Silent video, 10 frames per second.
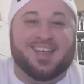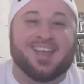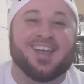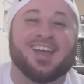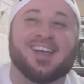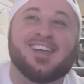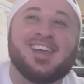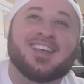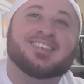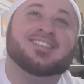like
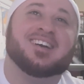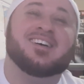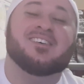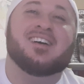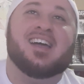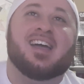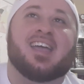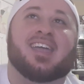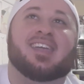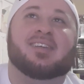so
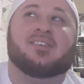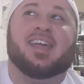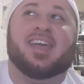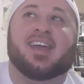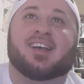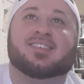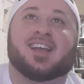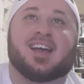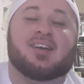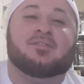in my head I was
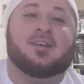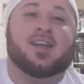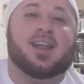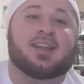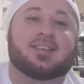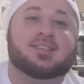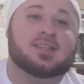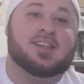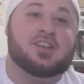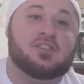like, ah, fuck it, I need
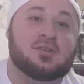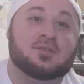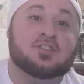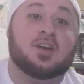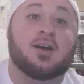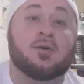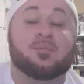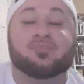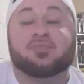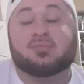something to do. So
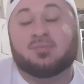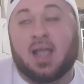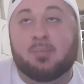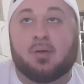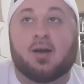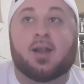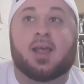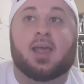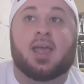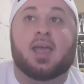I bought
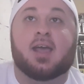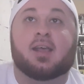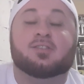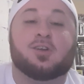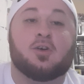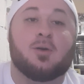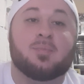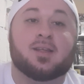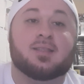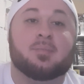it and I started
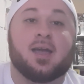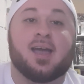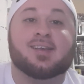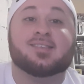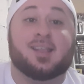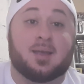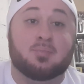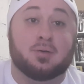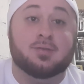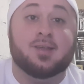opening the packs and I
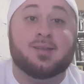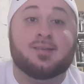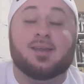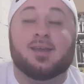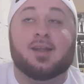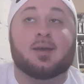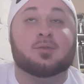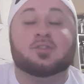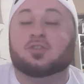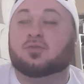pulled it and I
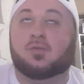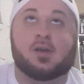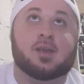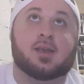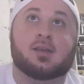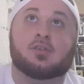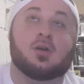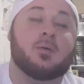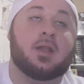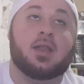was just fucking
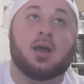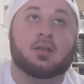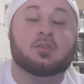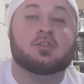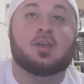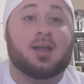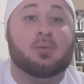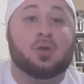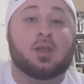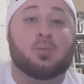going nuts. I
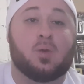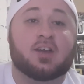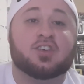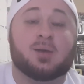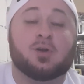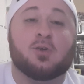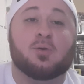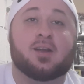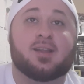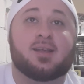really wish I
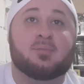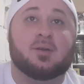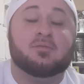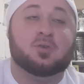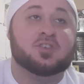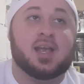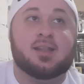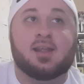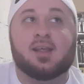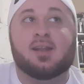recorded it, unfortunately I
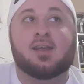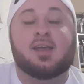didn't.